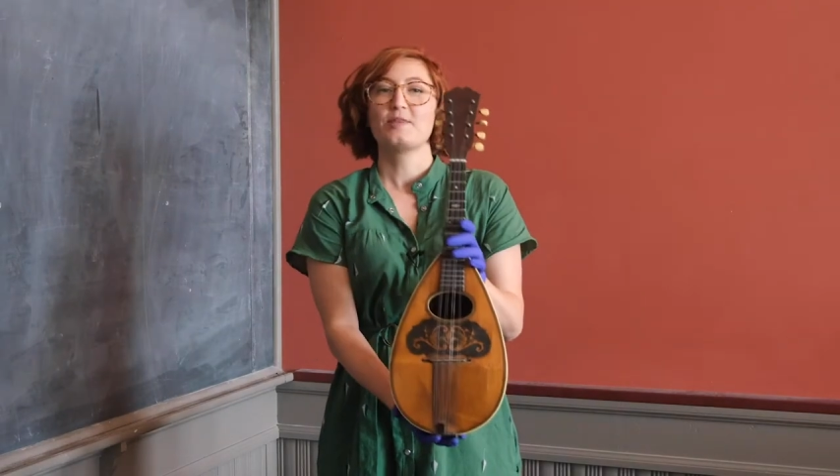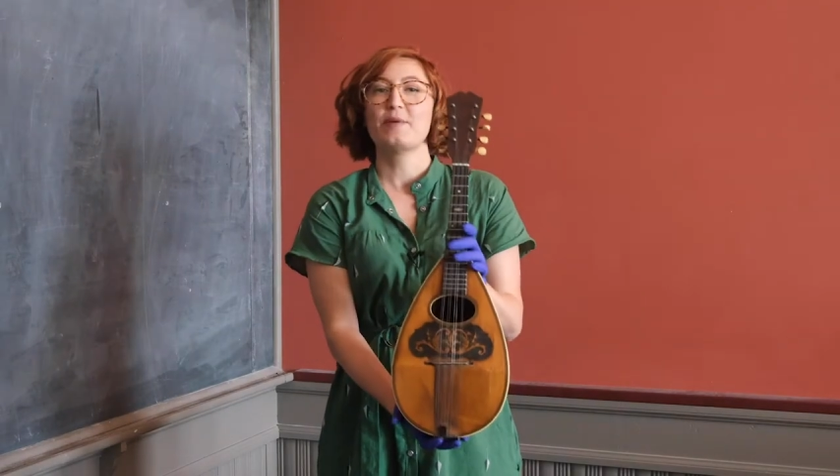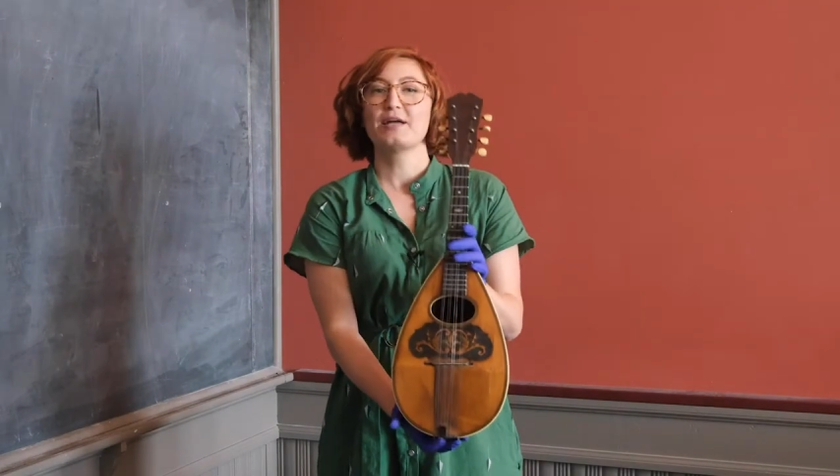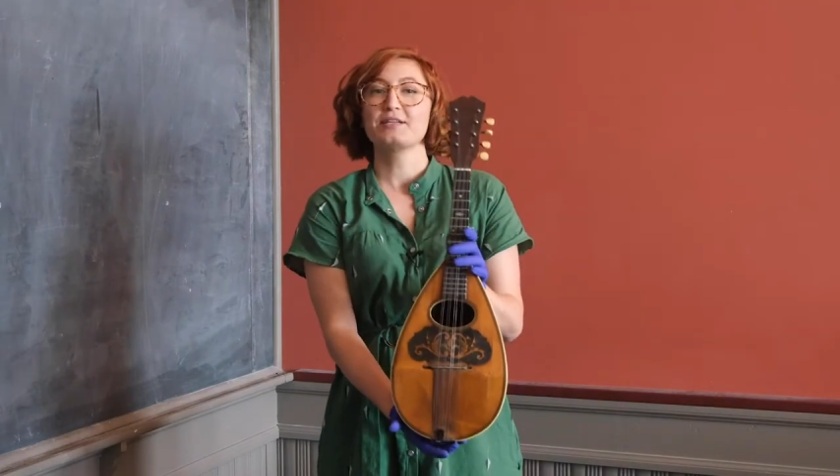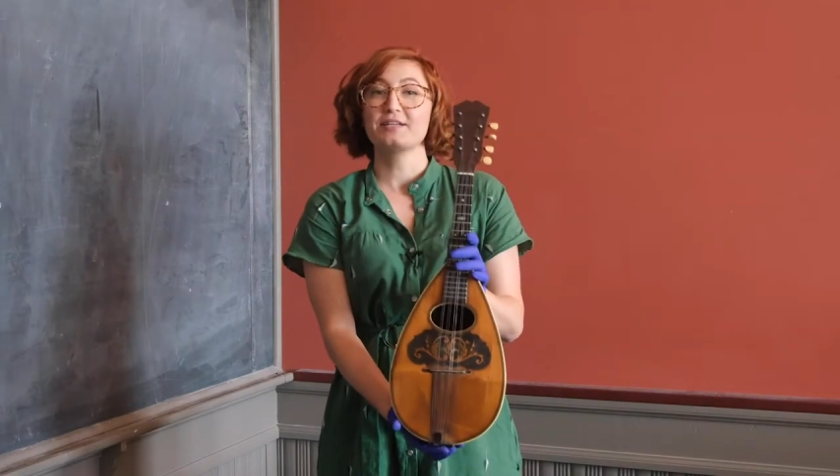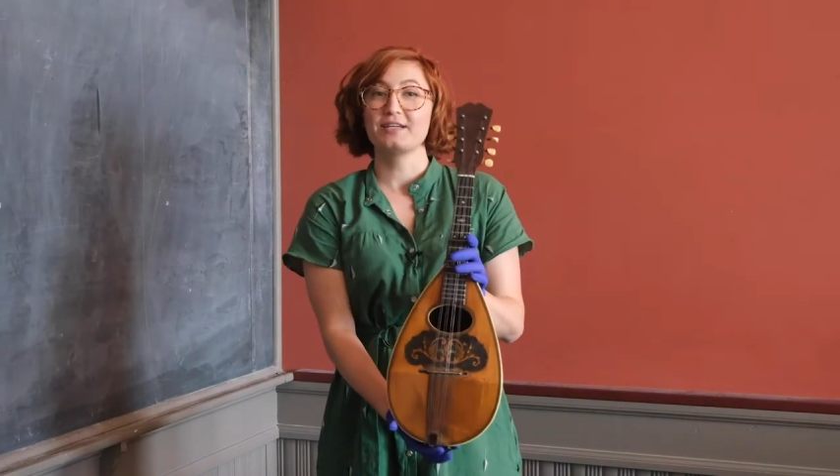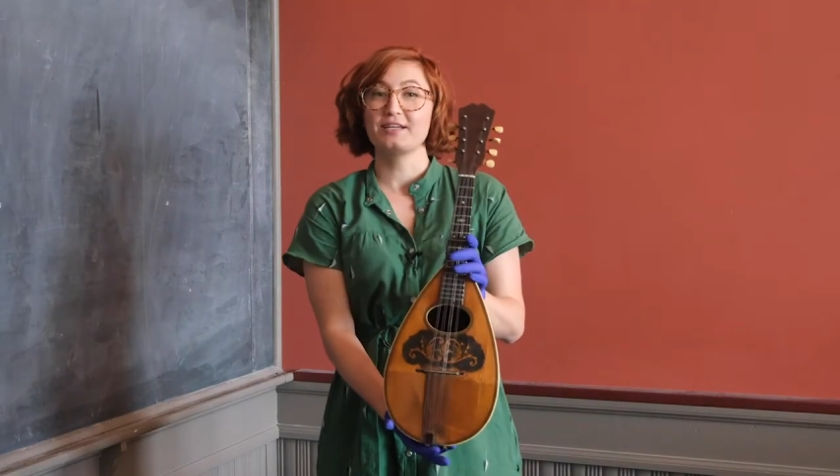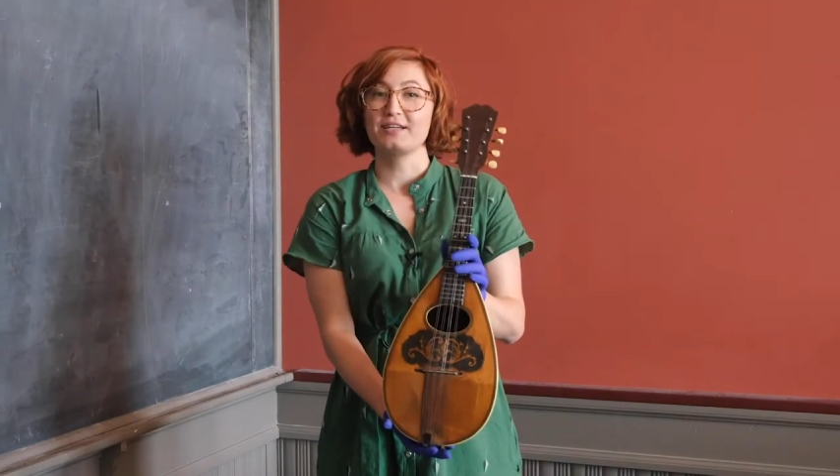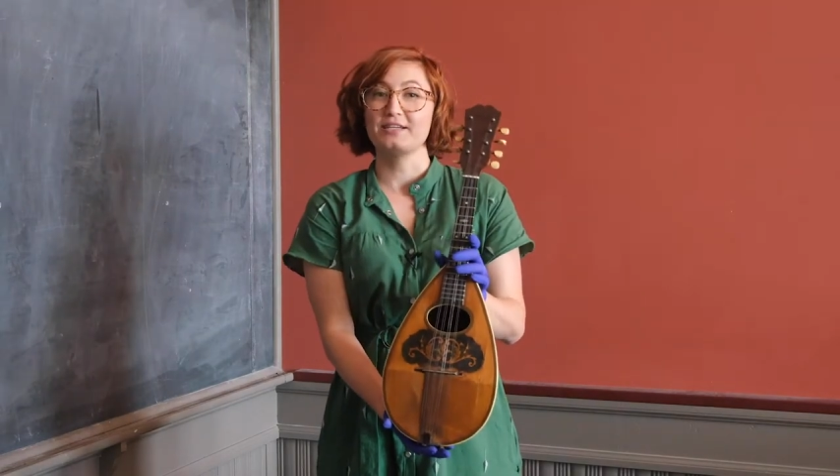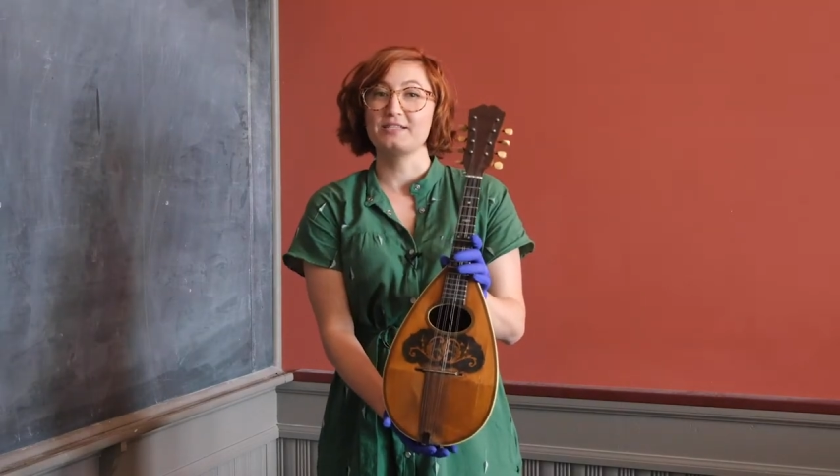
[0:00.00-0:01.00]
the mandolin
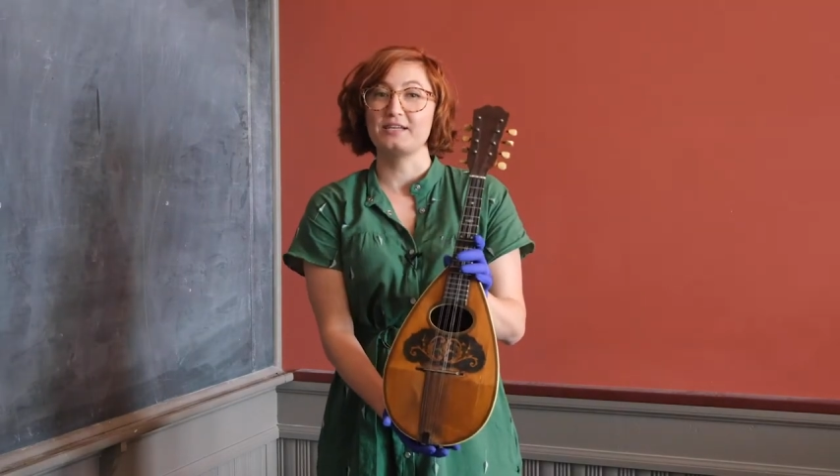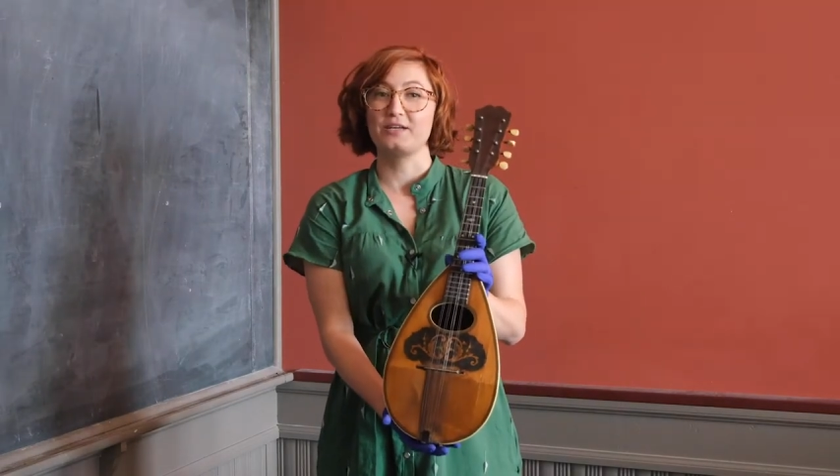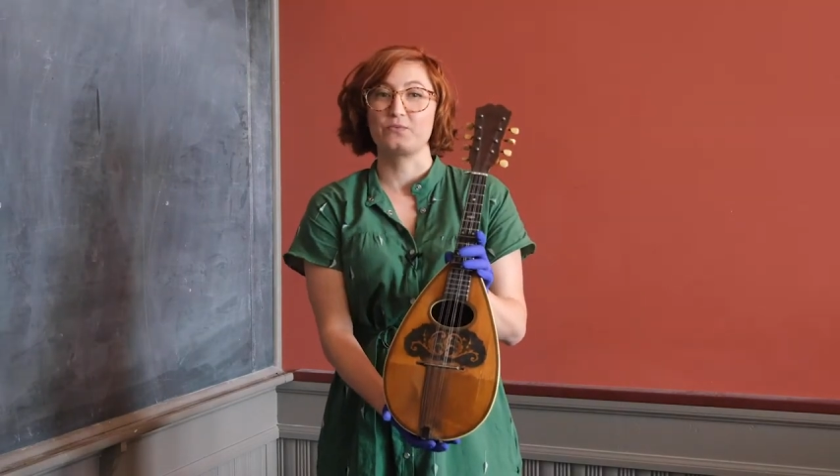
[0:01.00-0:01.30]
is in